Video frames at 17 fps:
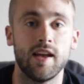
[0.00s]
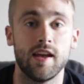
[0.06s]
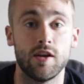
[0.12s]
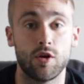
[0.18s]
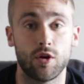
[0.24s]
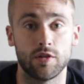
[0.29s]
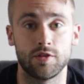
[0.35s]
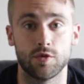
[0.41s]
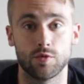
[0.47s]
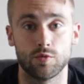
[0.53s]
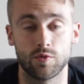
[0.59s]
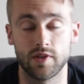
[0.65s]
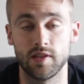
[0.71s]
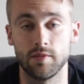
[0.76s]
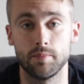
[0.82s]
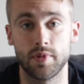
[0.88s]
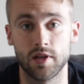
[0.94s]
in order to
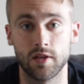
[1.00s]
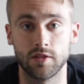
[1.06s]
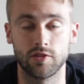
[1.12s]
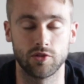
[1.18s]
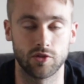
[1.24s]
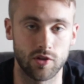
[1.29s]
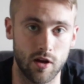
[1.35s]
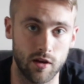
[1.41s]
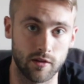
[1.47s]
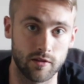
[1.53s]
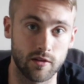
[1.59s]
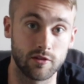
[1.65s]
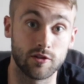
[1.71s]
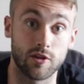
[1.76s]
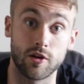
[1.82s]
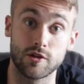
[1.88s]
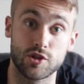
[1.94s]
rebuild
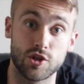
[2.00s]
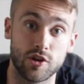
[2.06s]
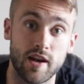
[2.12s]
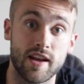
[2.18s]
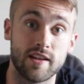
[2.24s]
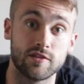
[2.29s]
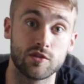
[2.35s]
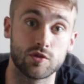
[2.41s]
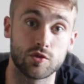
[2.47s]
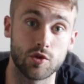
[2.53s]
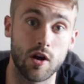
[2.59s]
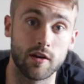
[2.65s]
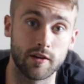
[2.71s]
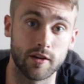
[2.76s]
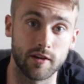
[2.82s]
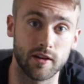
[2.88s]
larger and stronger.